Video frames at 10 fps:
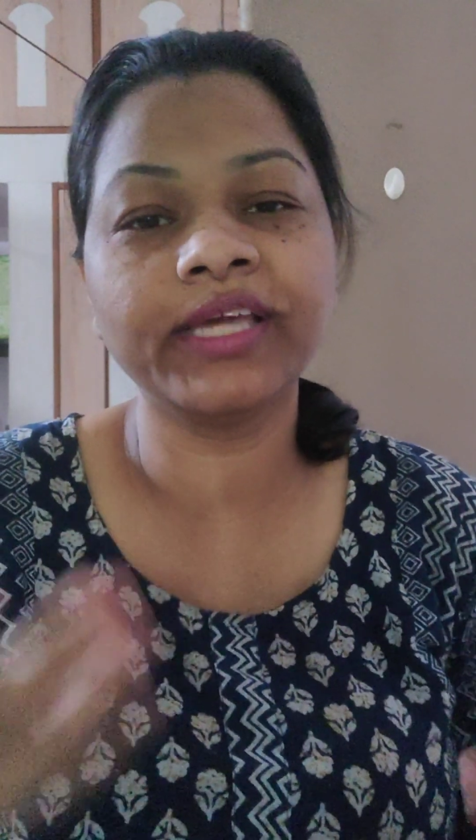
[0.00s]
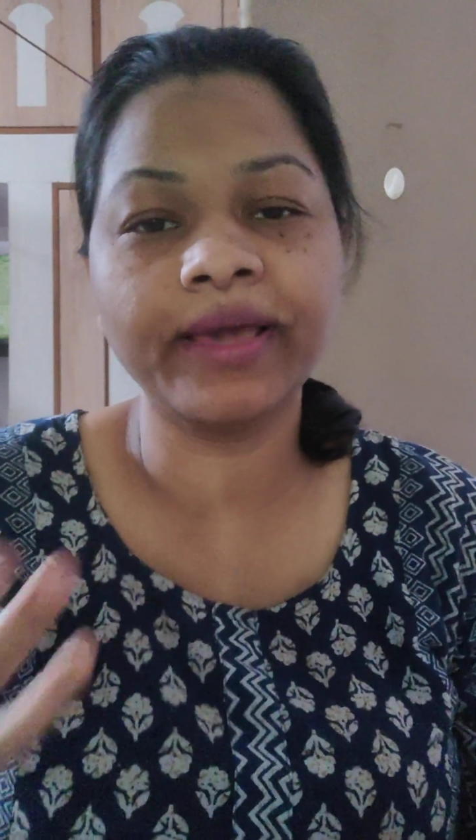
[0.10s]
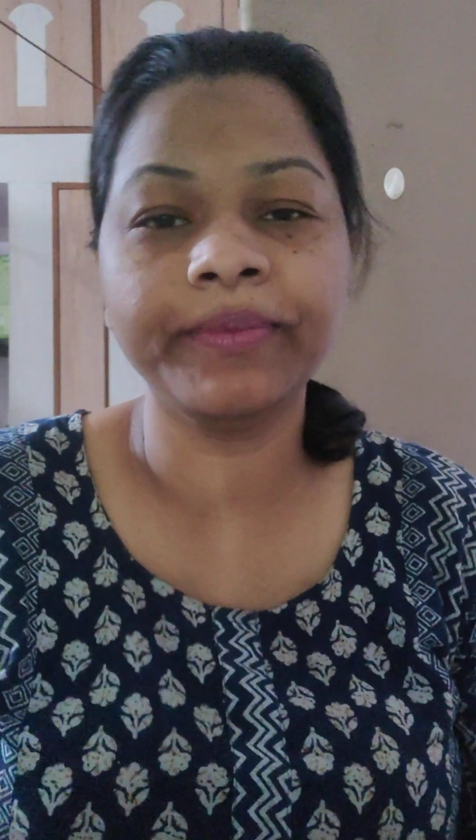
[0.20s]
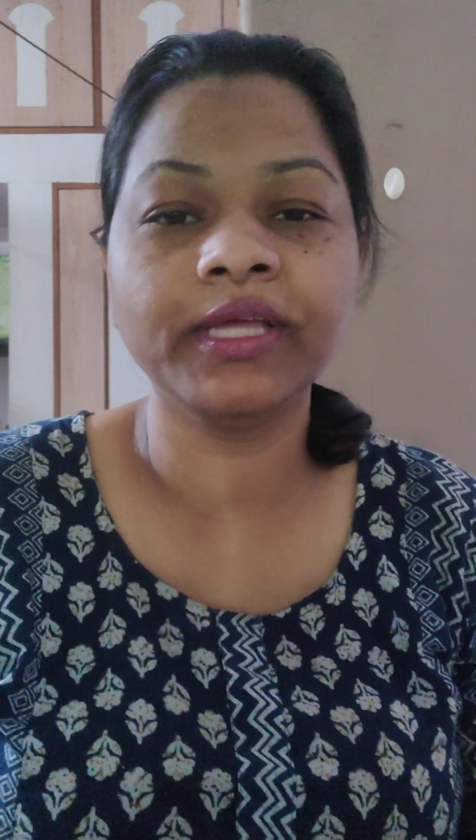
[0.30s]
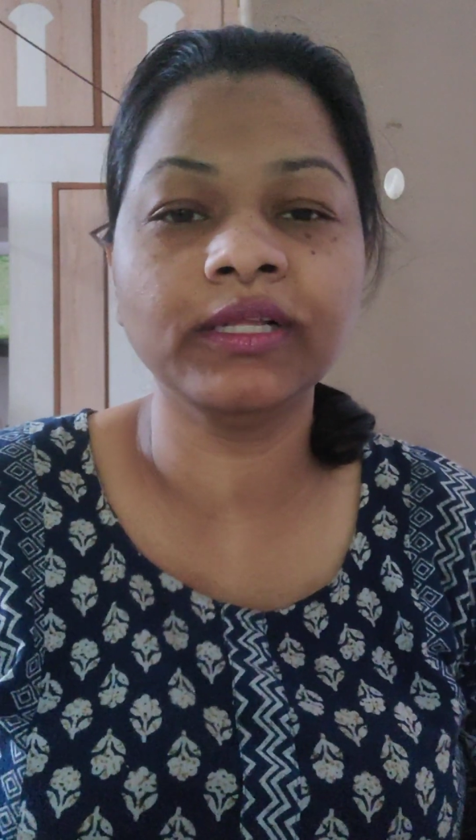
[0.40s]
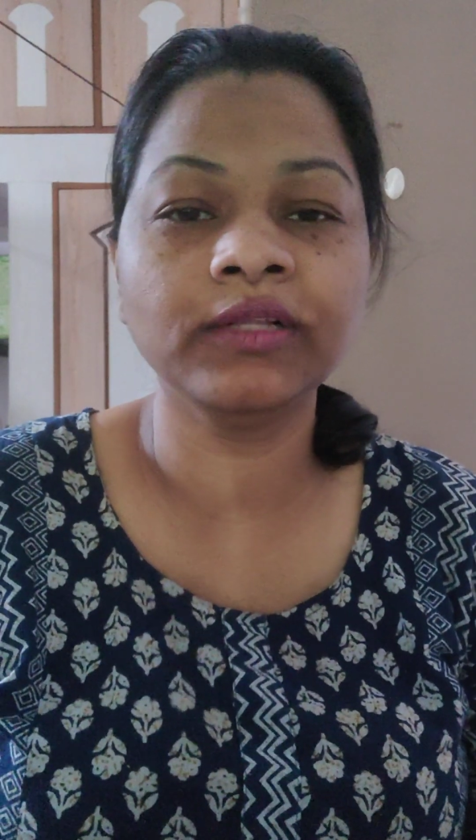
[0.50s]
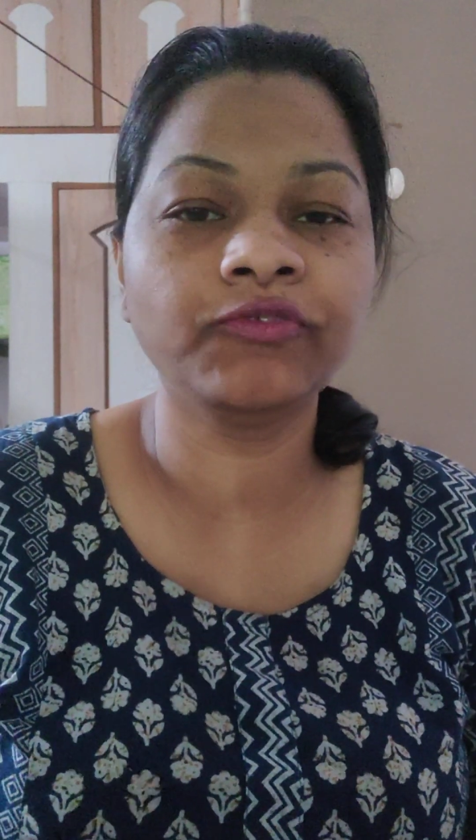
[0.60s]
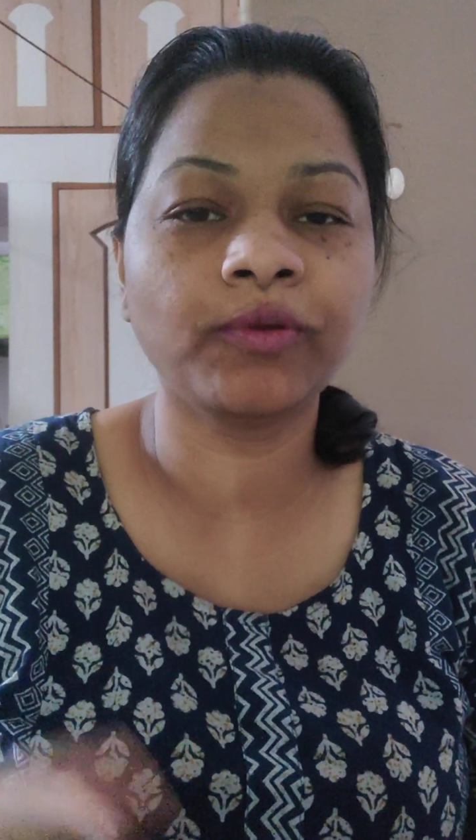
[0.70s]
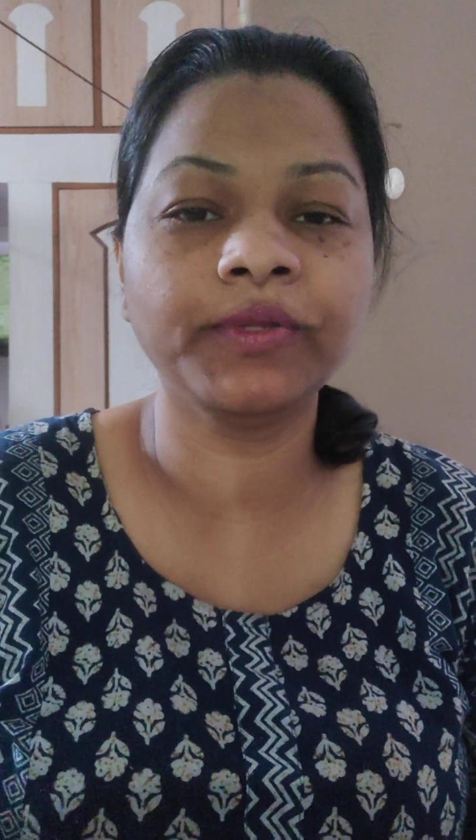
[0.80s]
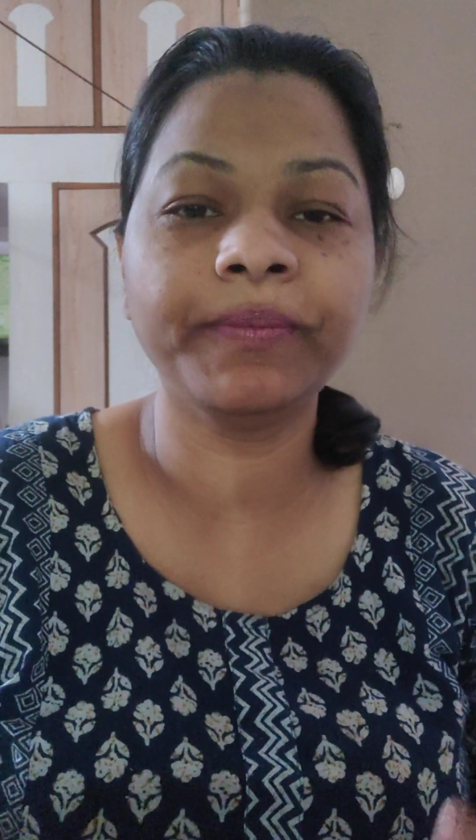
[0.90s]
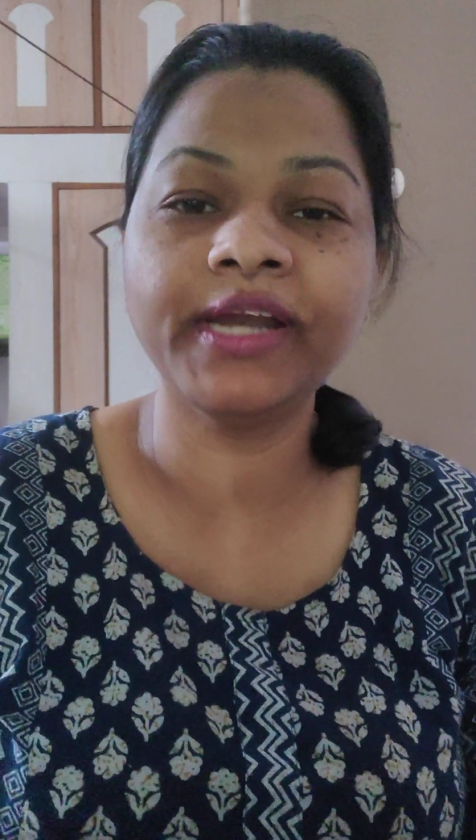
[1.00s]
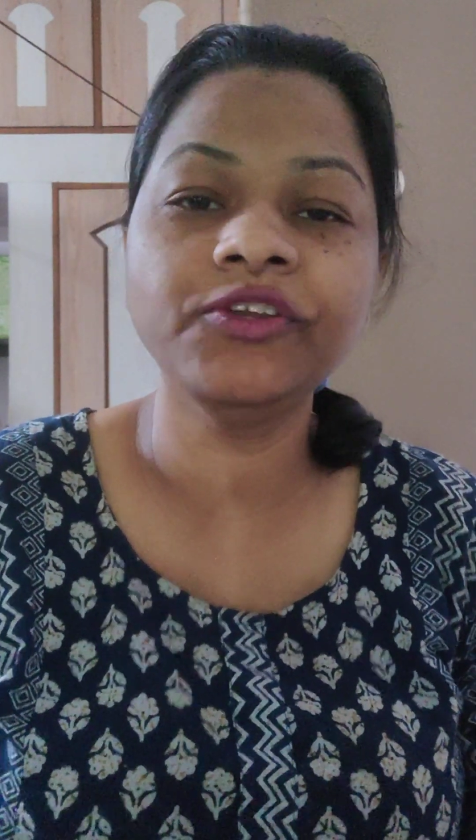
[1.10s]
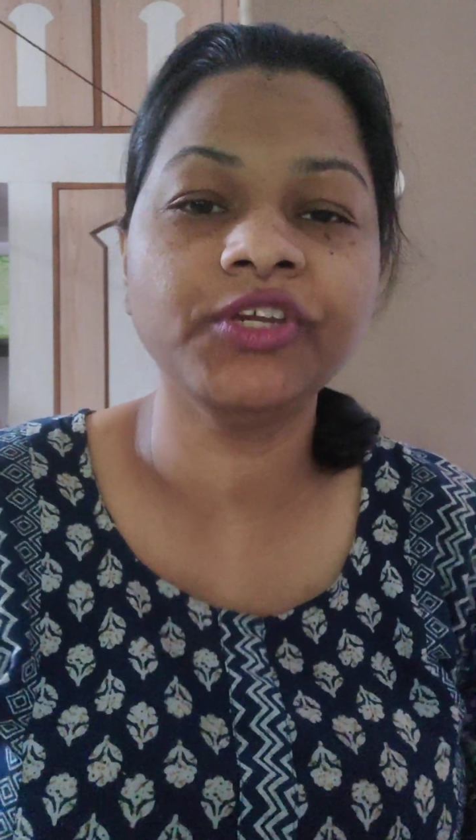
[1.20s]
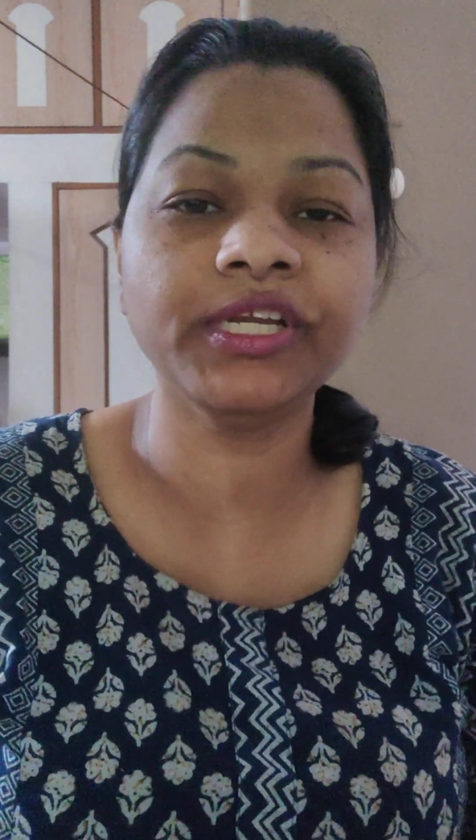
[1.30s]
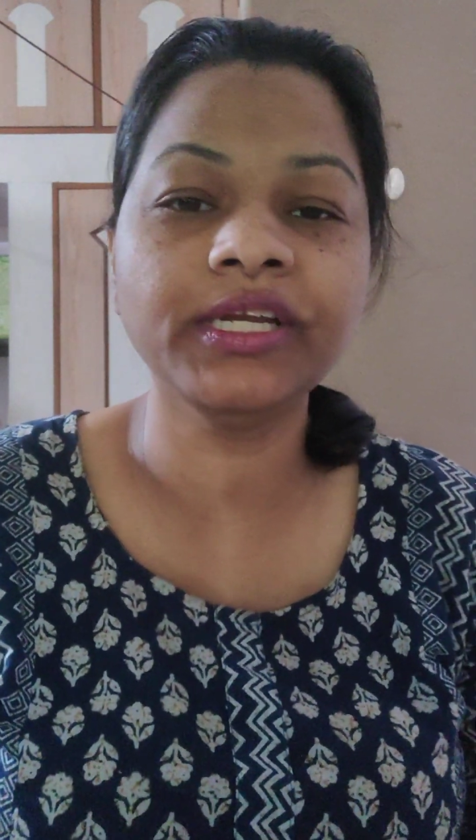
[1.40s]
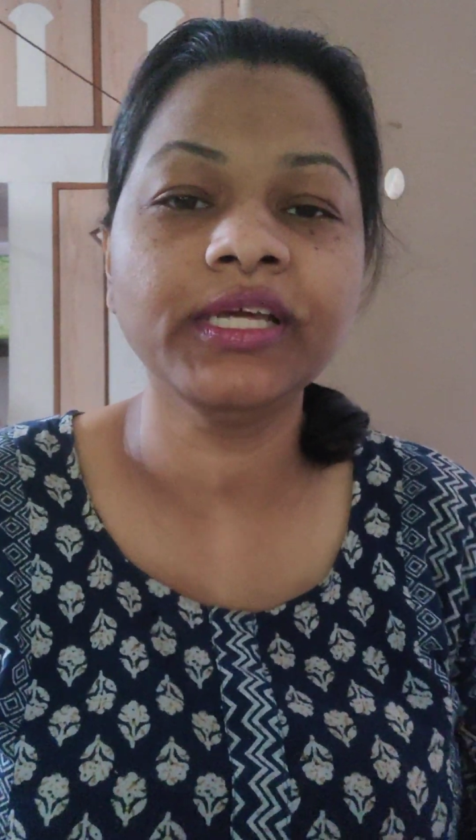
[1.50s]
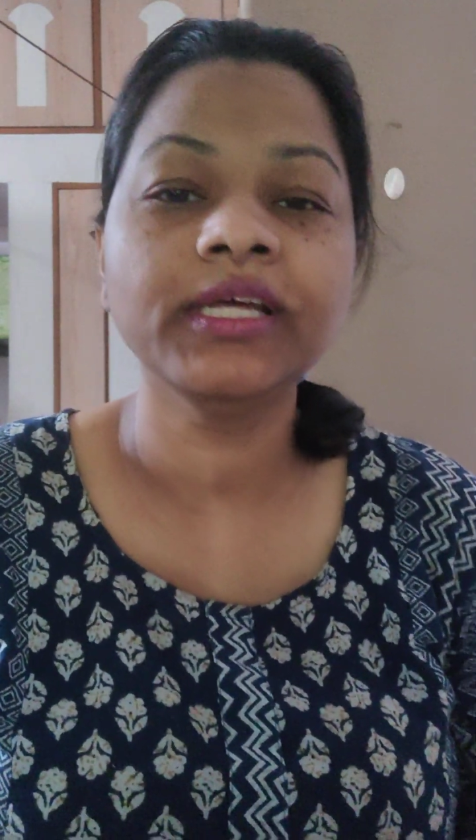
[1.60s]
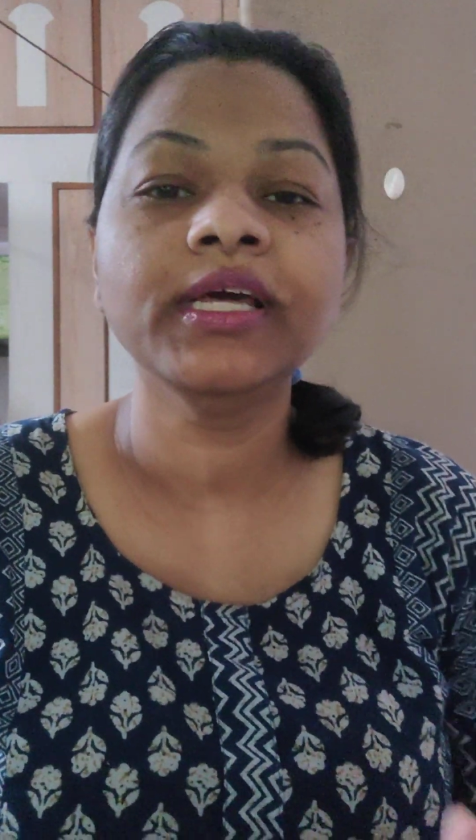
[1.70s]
chemical from the bed sheet,